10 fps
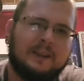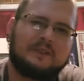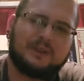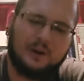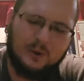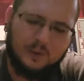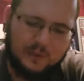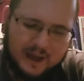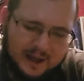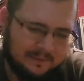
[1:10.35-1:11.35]
So,
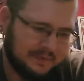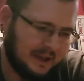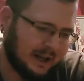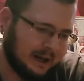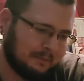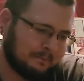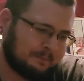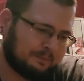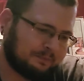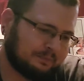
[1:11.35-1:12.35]
yeah,
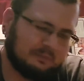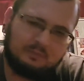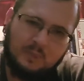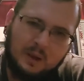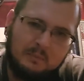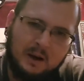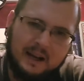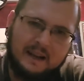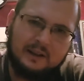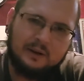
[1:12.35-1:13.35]
but
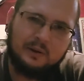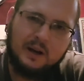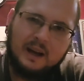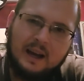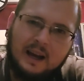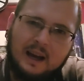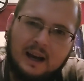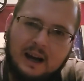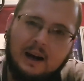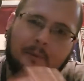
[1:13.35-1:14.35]
anywho,
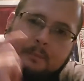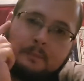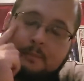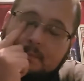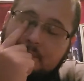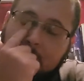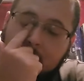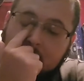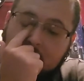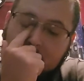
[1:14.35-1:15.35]
I
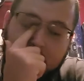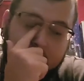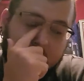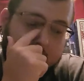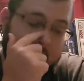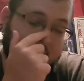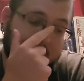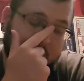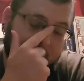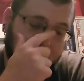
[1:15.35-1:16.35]
want to get into it because
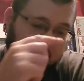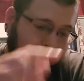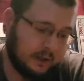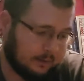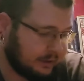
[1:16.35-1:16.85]
it's going to be a long video.